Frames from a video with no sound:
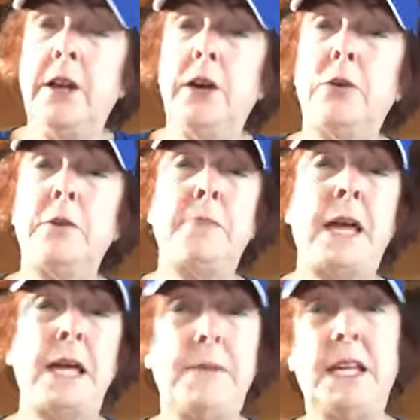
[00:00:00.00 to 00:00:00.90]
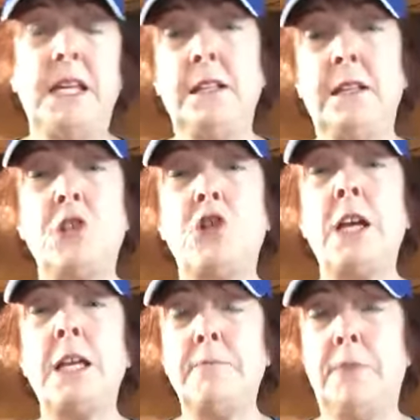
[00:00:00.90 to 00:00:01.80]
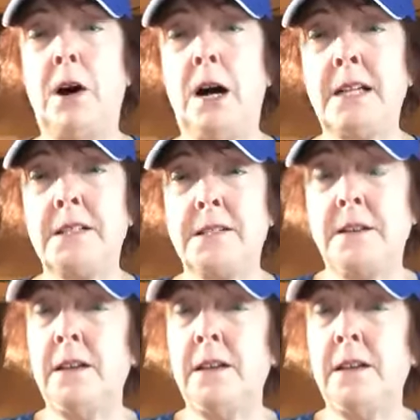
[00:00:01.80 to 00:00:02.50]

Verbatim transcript: or maybe the chicken pox,